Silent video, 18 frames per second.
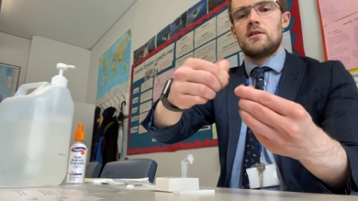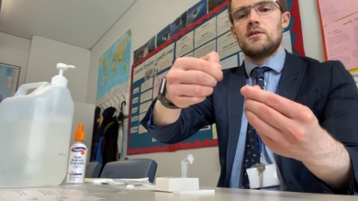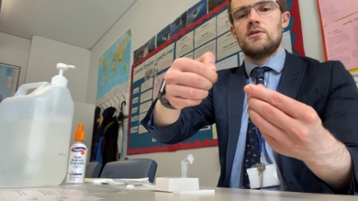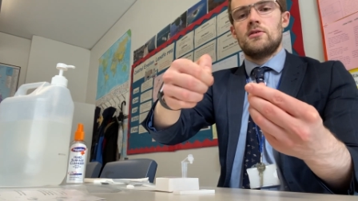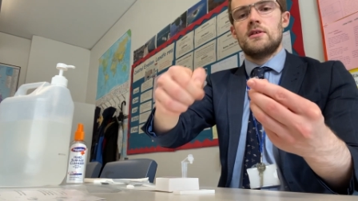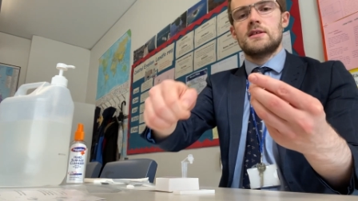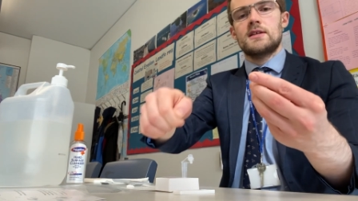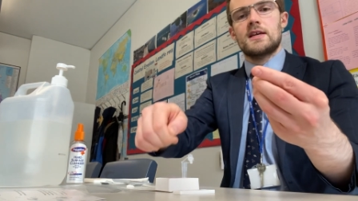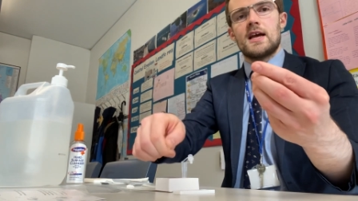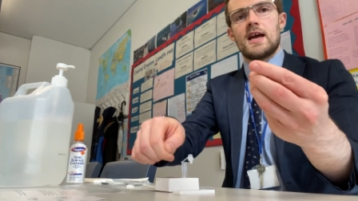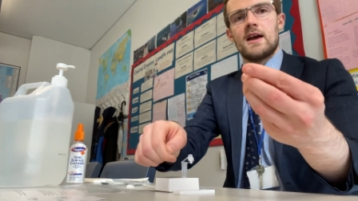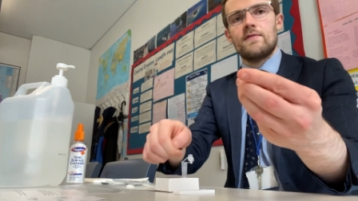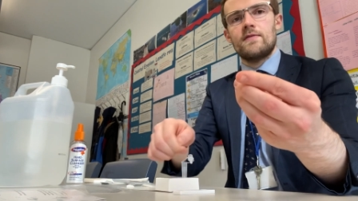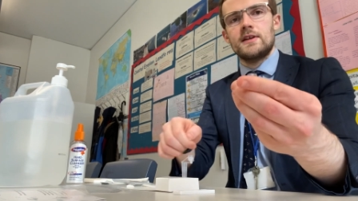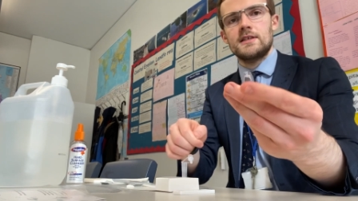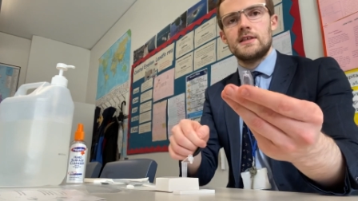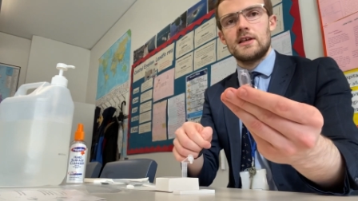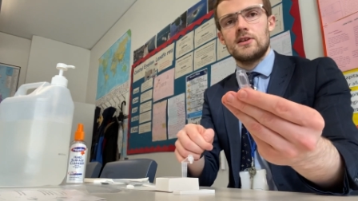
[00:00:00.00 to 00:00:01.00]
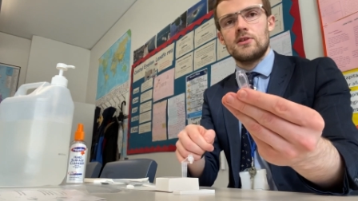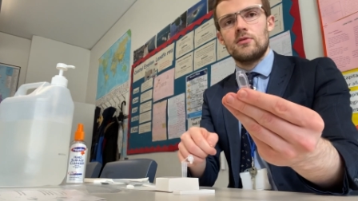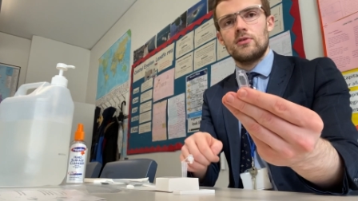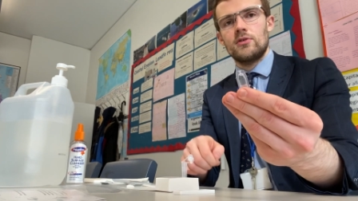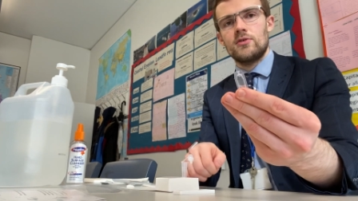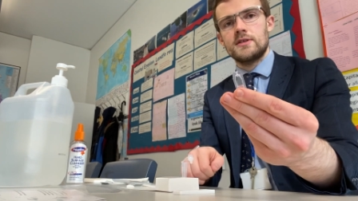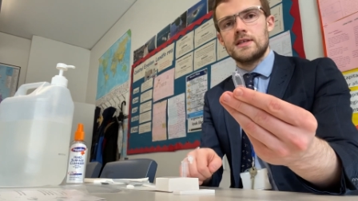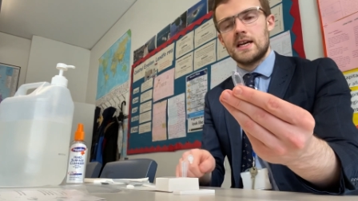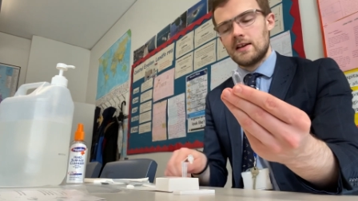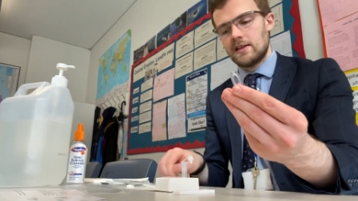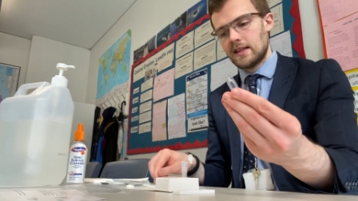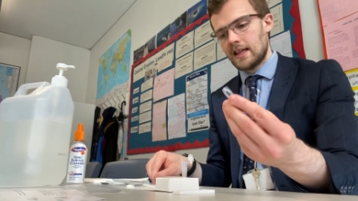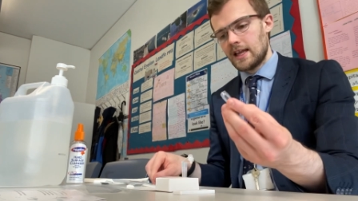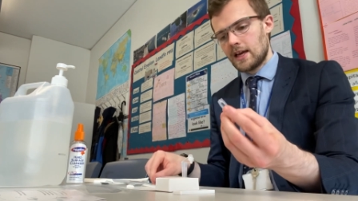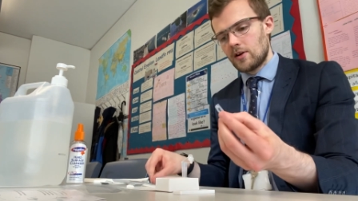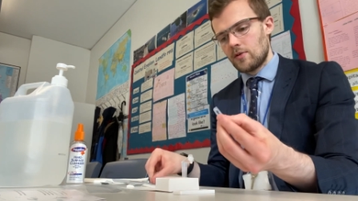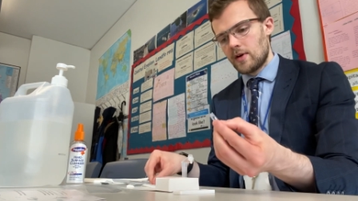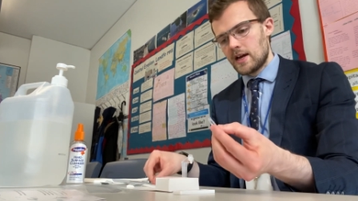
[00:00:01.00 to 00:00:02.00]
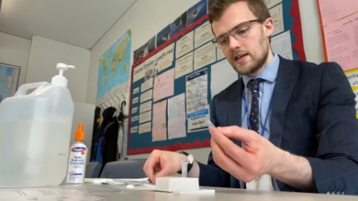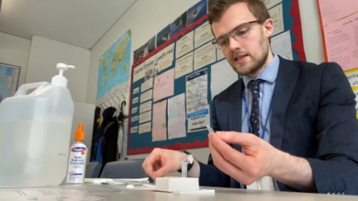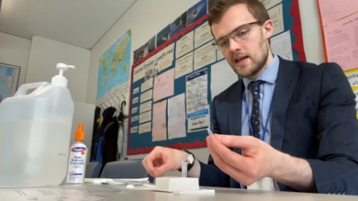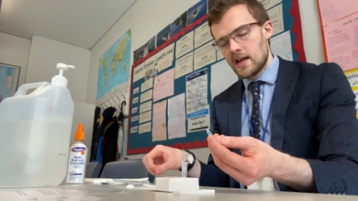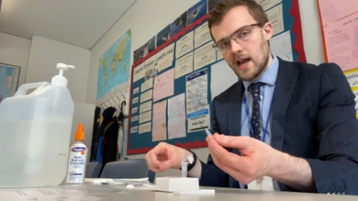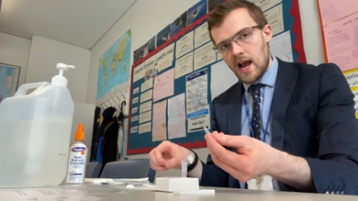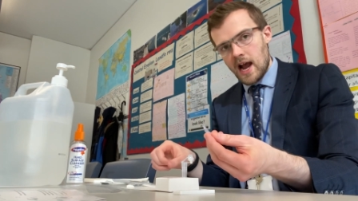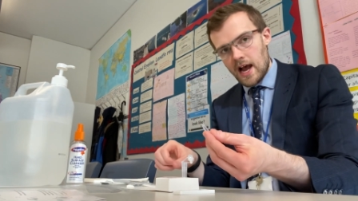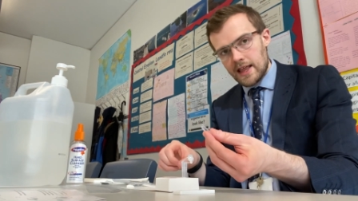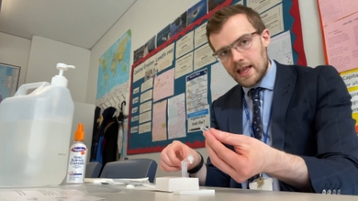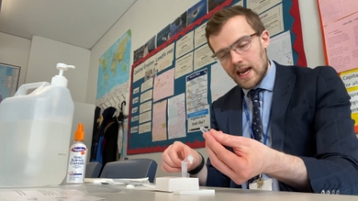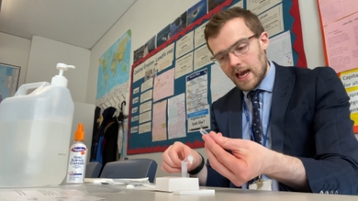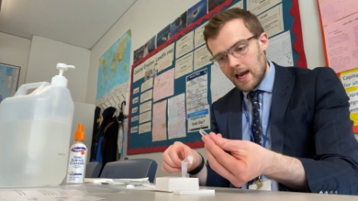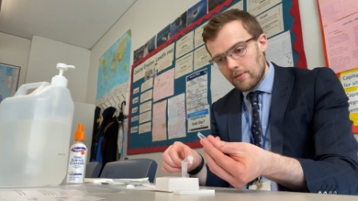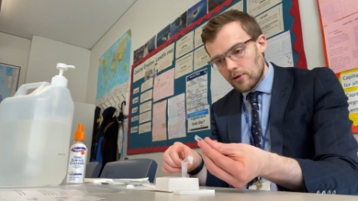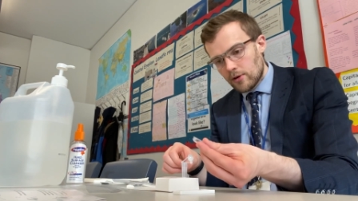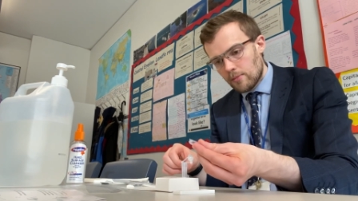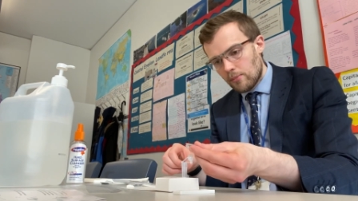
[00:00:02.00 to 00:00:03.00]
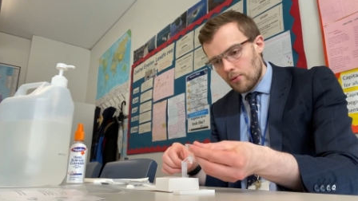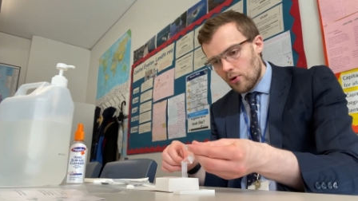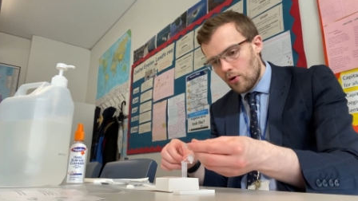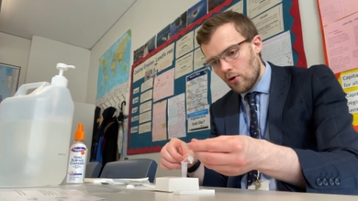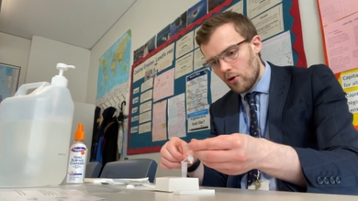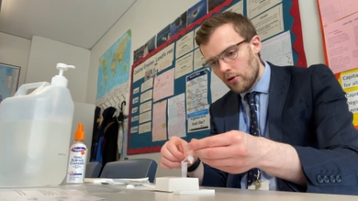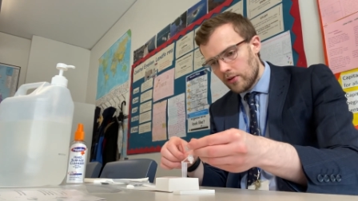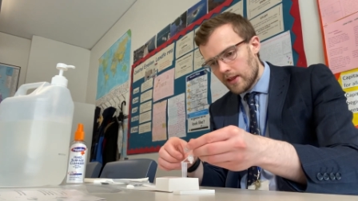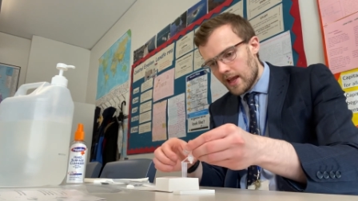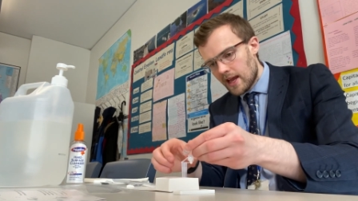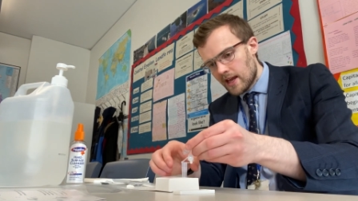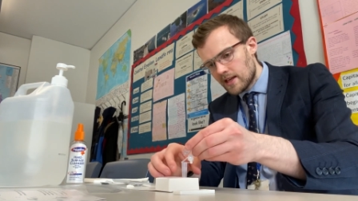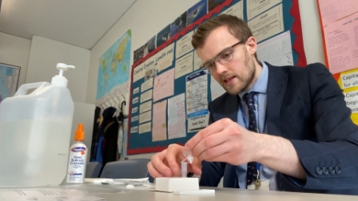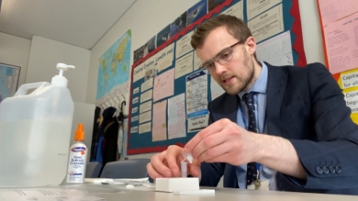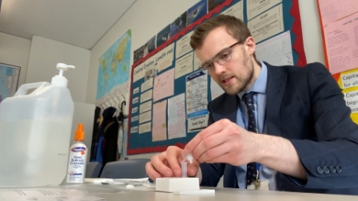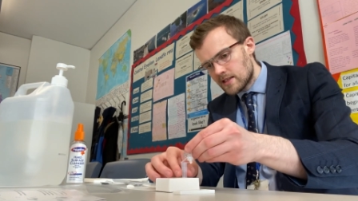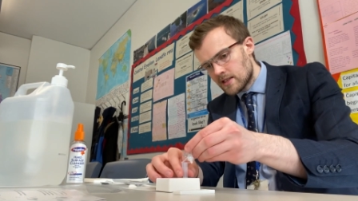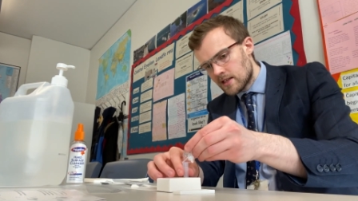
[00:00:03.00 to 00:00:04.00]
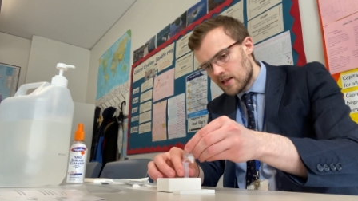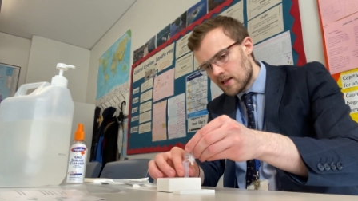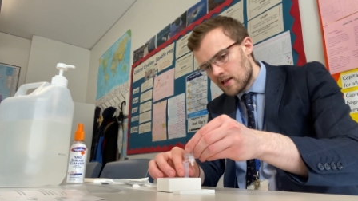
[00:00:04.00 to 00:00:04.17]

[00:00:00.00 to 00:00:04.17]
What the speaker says: do this carefully so that you don't lose any of the liquid, and then I'm going to pour this